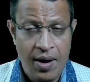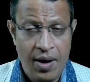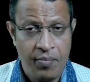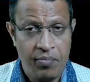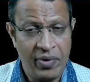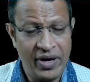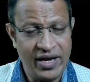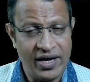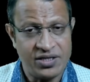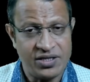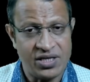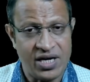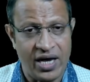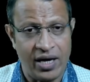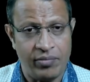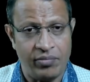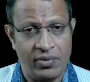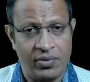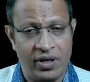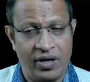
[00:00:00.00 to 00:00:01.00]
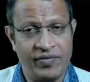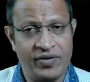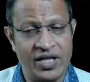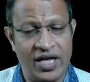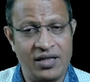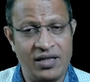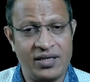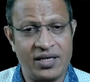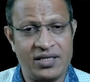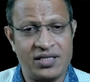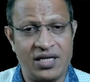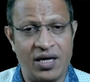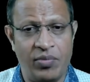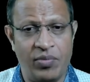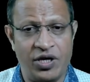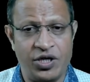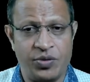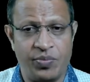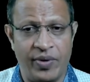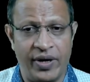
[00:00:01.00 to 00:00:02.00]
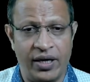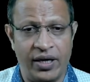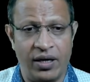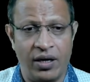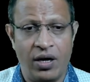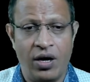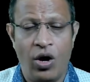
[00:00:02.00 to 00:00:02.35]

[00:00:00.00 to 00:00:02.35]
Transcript: Many a time even the health establishment